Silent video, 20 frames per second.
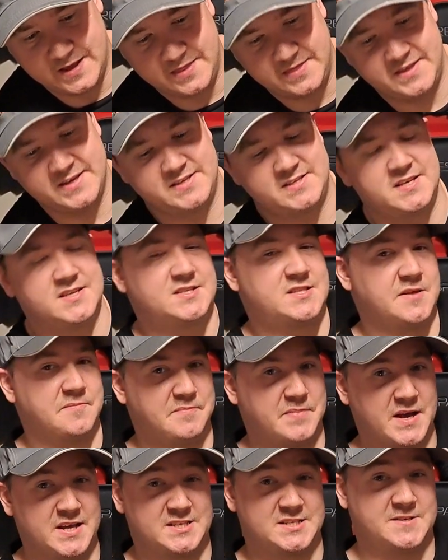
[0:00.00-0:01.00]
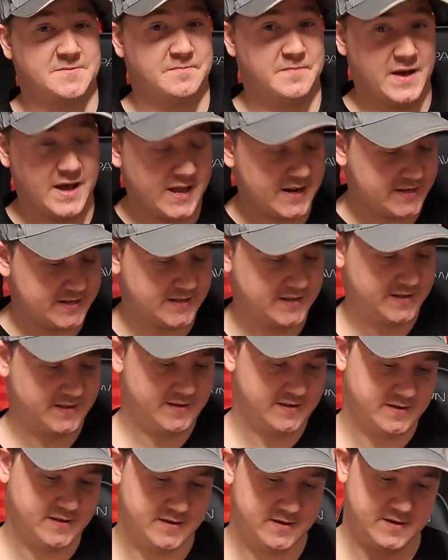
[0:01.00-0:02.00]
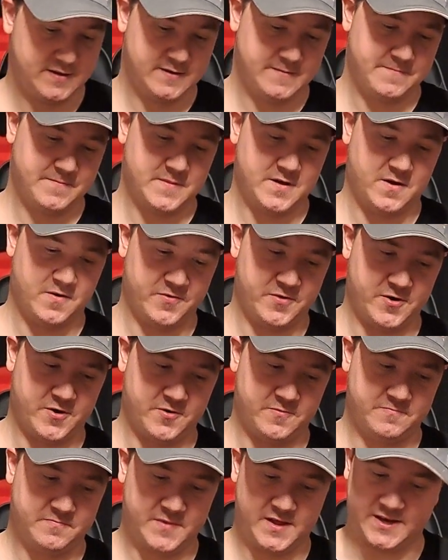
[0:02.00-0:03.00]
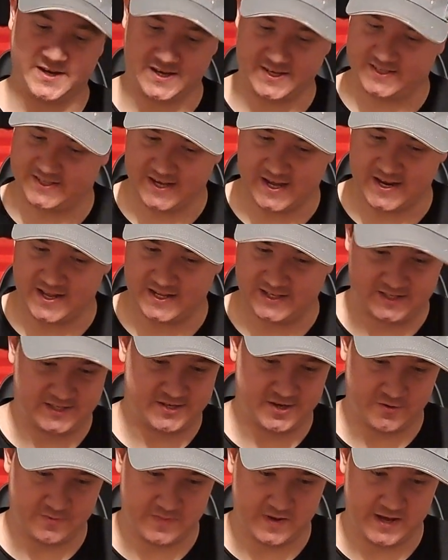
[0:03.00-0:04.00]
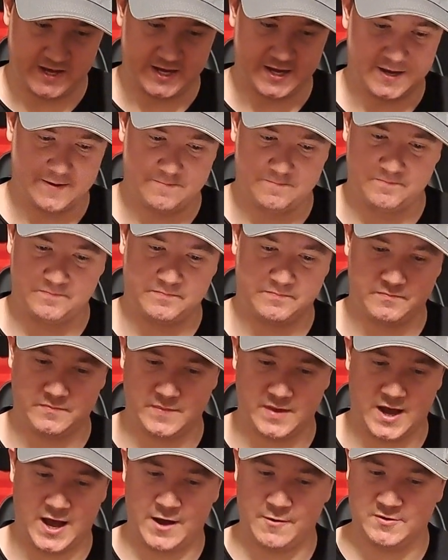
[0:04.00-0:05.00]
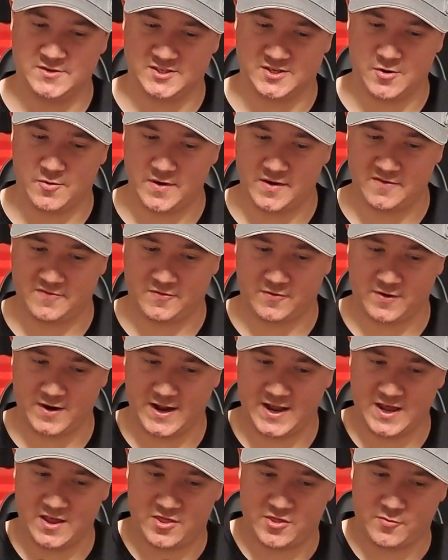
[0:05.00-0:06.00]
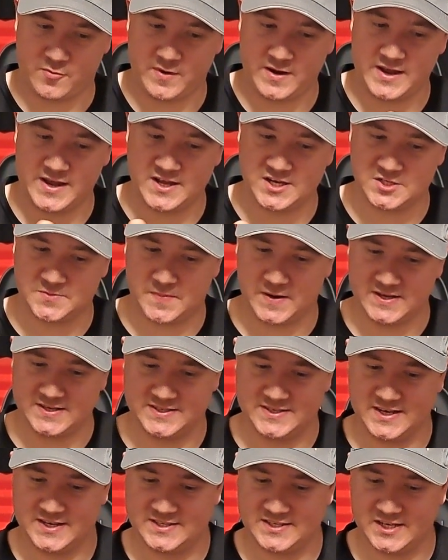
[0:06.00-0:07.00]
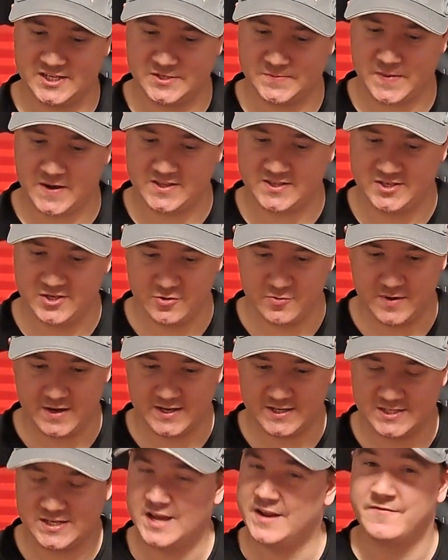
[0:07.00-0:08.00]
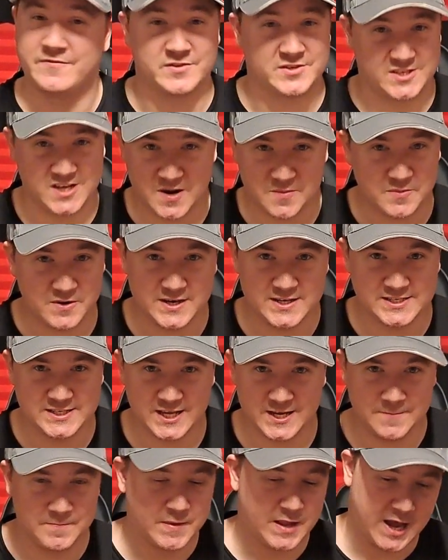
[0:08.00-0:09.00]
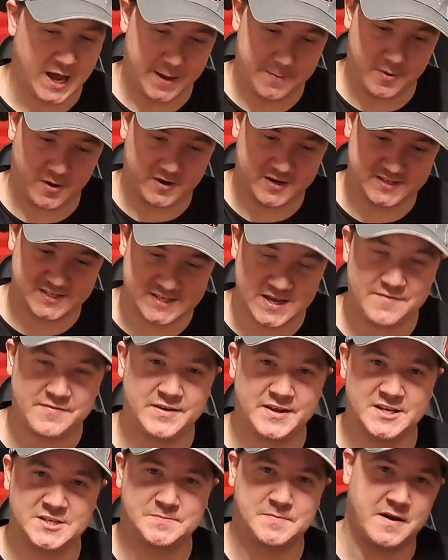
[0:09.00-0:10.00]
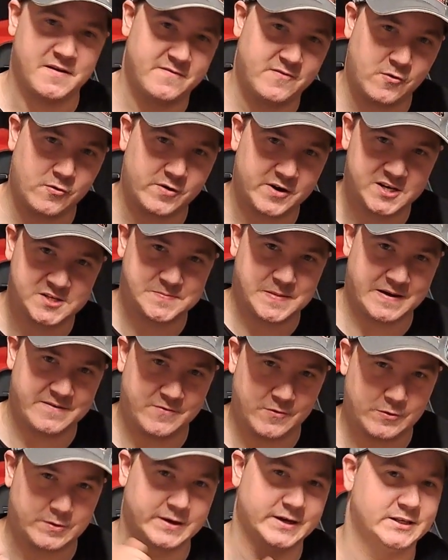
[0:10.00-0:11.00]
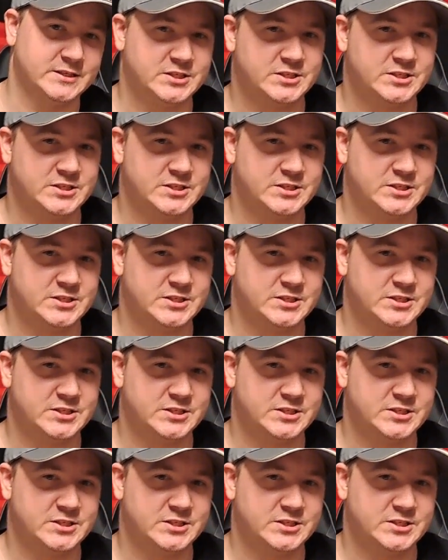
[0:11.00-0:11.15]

This is the best bet, although, like I said, it's too big. I was going for a 3" by 6" by 2", and for some reason, I bought a 7" by 4" by 4".